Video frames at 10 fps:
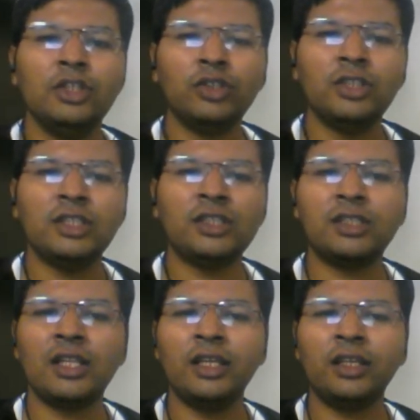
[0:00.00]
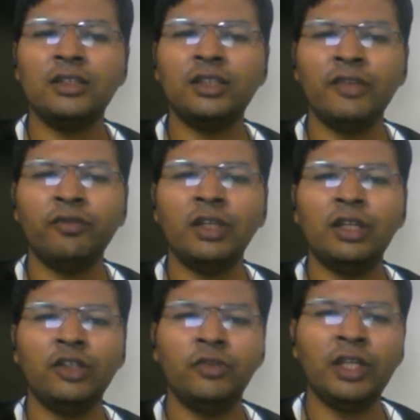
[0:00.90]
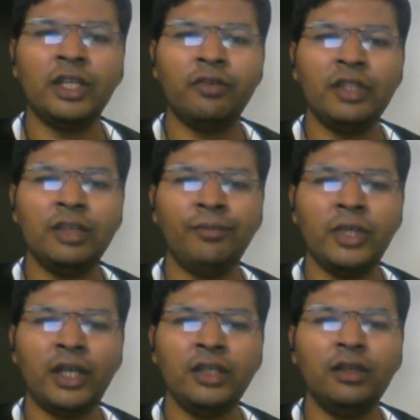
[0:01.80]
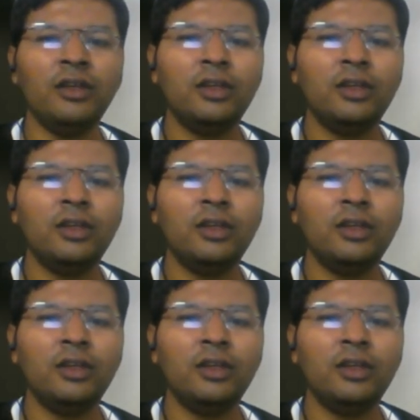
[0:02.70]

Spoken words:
So this is like they will you will give an API